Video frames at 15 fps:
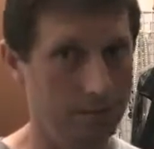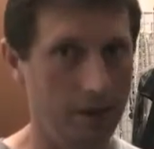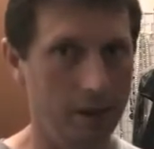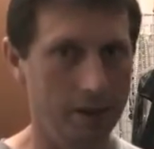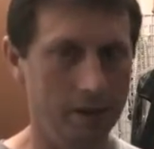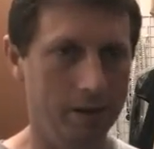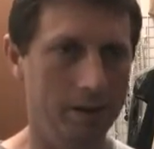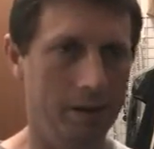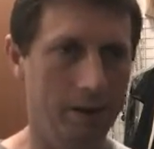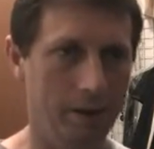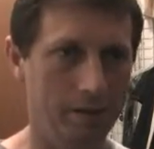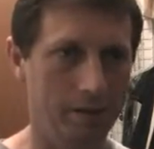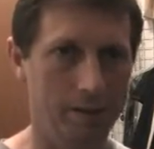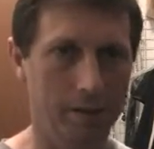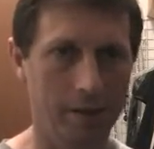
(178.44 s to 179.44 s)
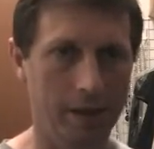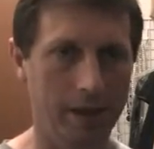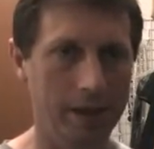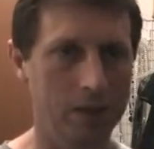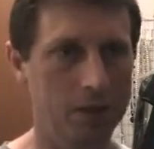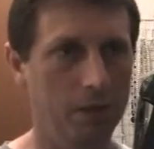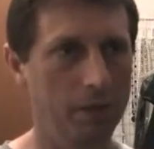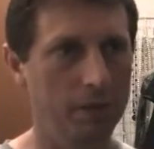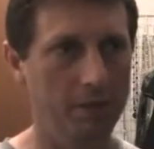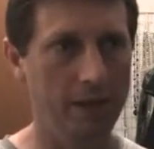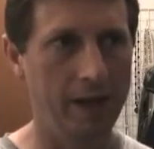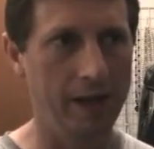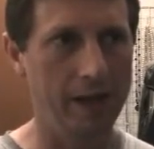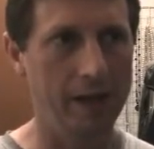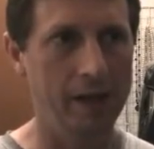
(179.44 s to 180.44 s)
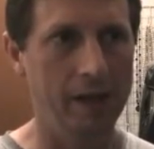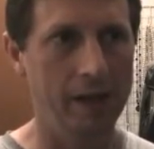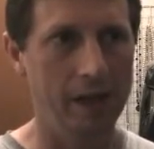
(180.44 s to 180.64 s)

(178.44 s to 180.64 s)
There, I'm going to get in trouble for that.